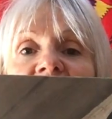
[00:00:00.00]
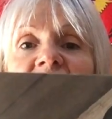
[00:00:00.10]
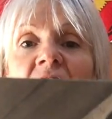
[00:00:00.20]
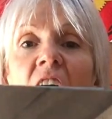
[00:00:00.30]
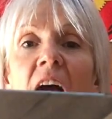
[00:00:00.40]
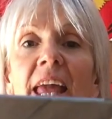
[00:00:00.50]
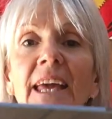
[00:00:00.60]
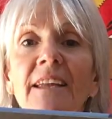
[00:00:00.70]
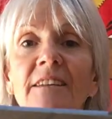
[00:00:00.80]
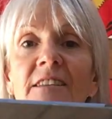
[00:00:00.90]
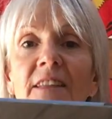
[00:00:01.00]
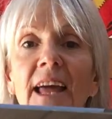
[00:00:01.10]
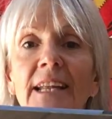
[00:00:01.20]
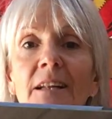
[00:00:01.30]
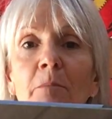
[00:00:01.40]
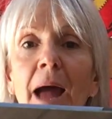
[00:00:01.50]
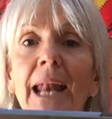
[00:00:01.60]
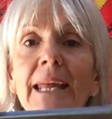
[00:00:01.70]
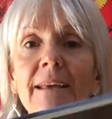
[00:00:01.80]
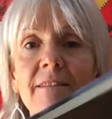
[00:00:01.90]
flying into their little
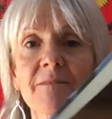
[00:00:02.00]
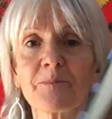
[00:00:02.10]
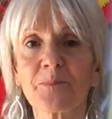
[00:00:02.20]
batlings.